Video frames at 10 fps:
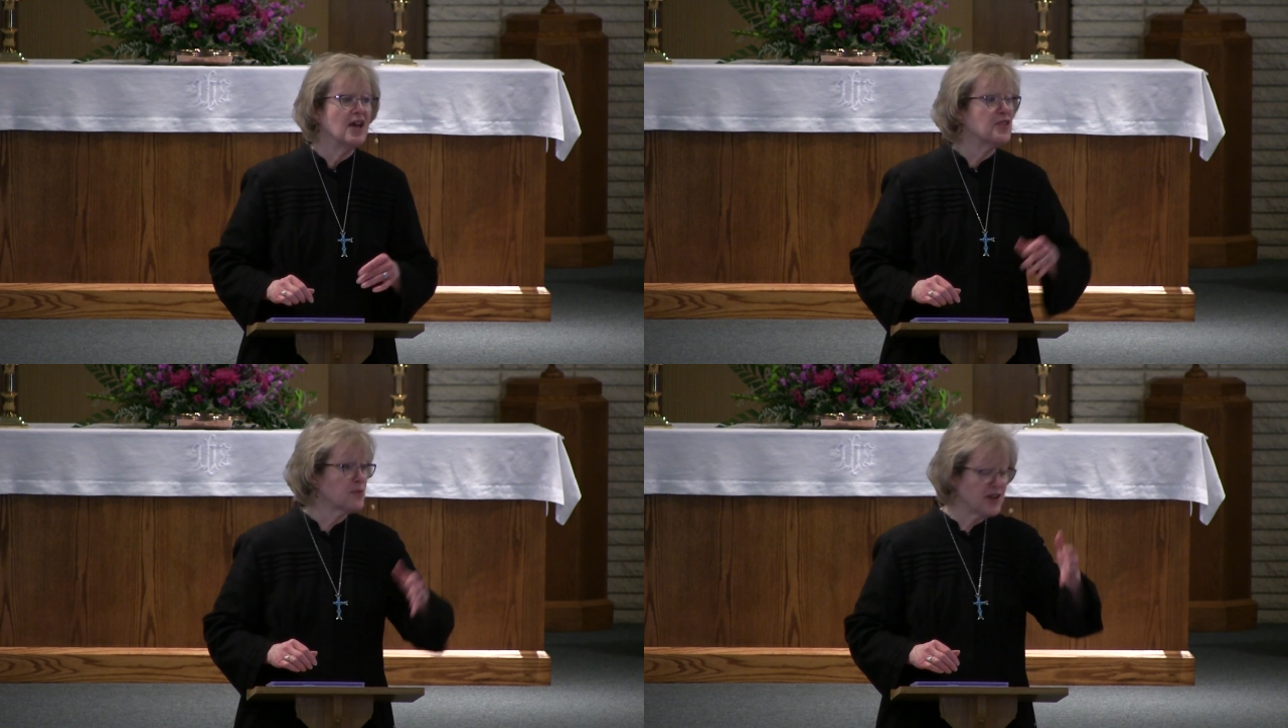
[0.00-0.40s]

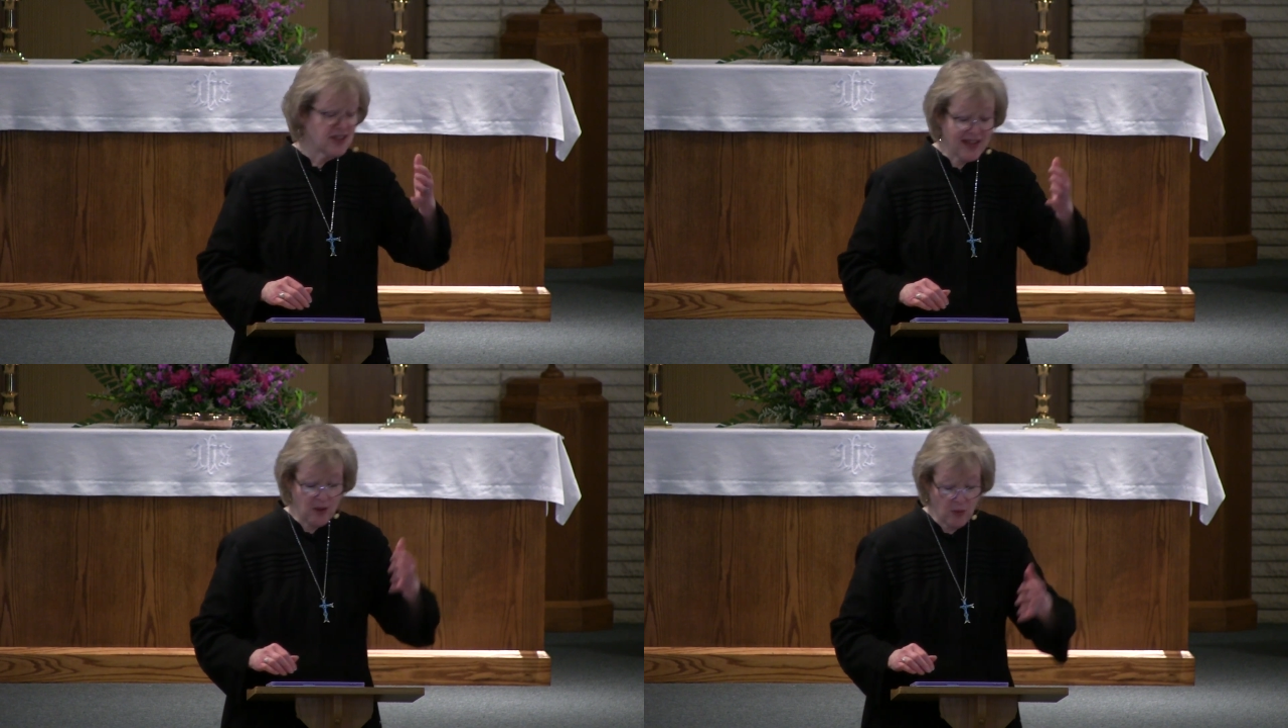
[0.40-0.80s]
The root
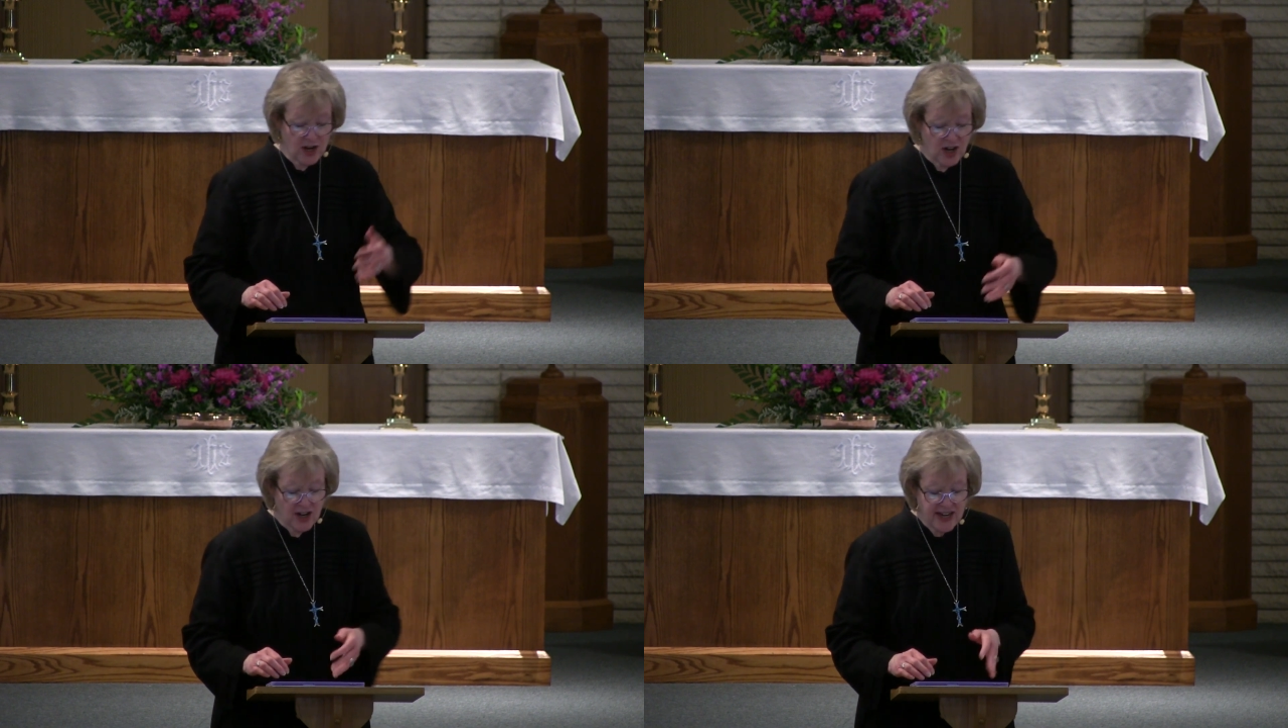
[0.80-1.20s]
of that
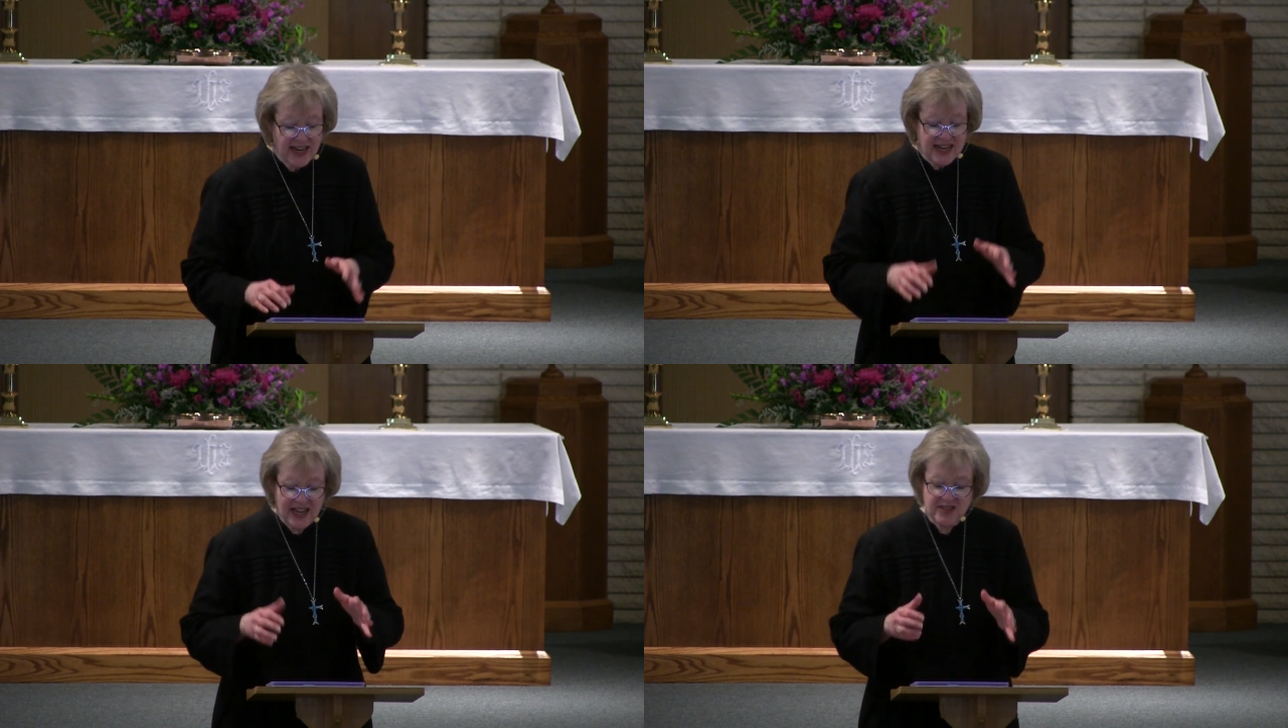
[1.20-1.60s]
word
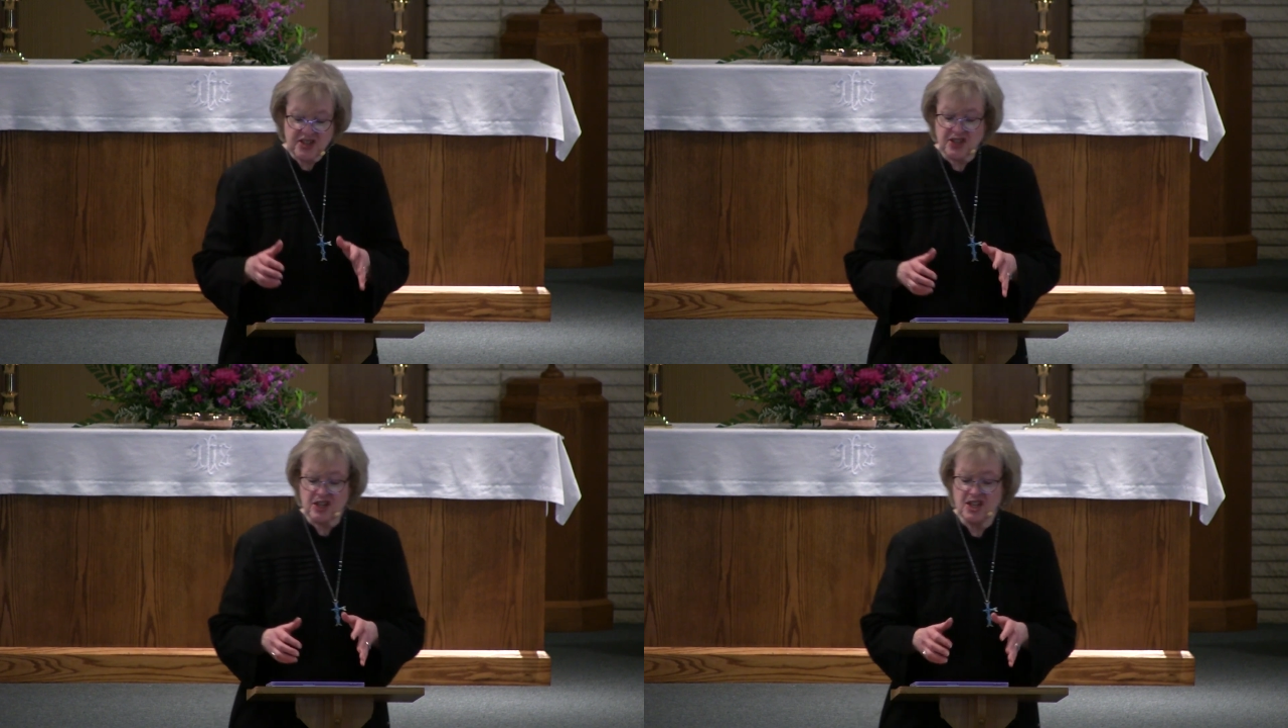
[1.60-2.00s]
gives
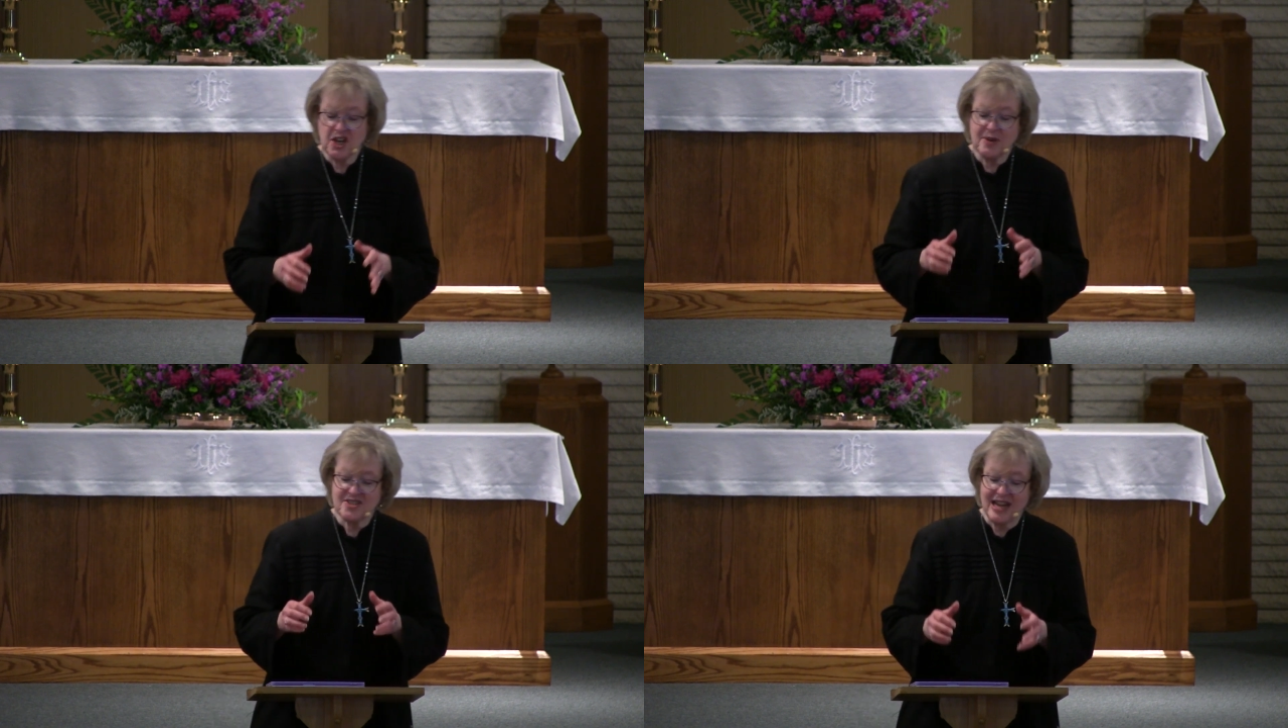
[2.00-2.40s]
us a clue as